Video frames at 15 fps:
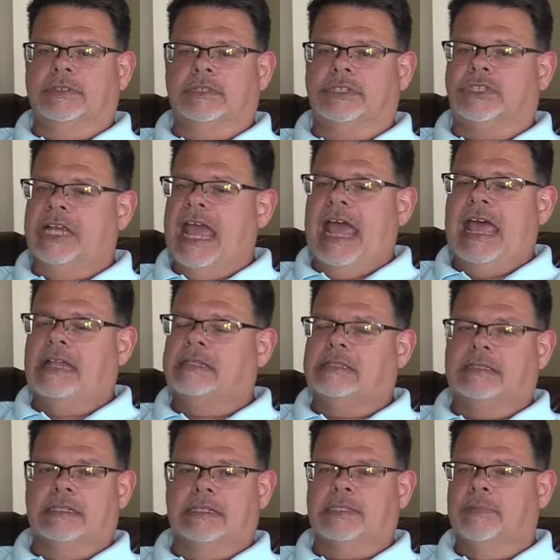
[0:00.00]

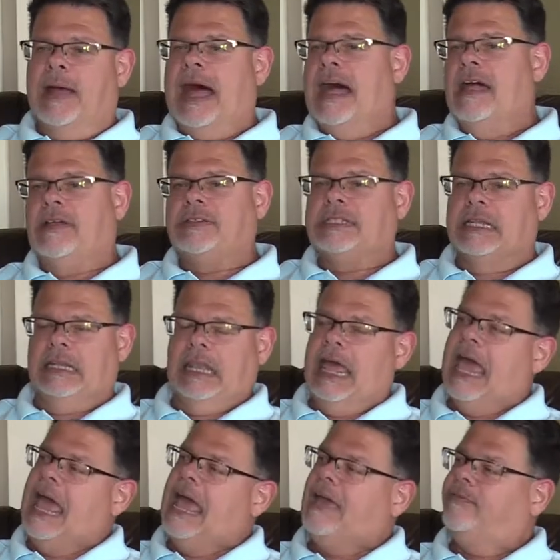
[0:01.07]
chats and smiles and
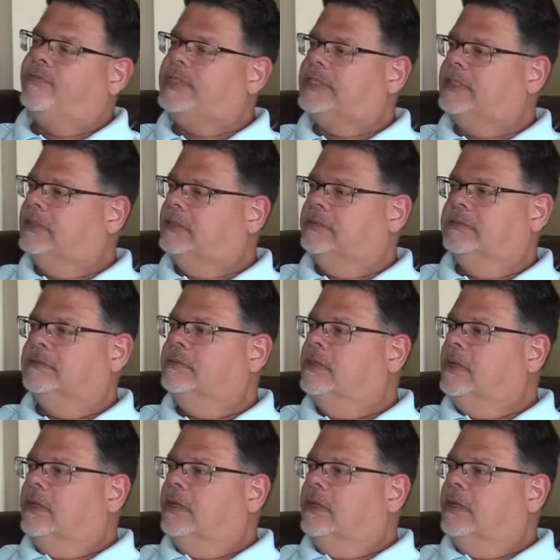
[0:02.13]
laughs and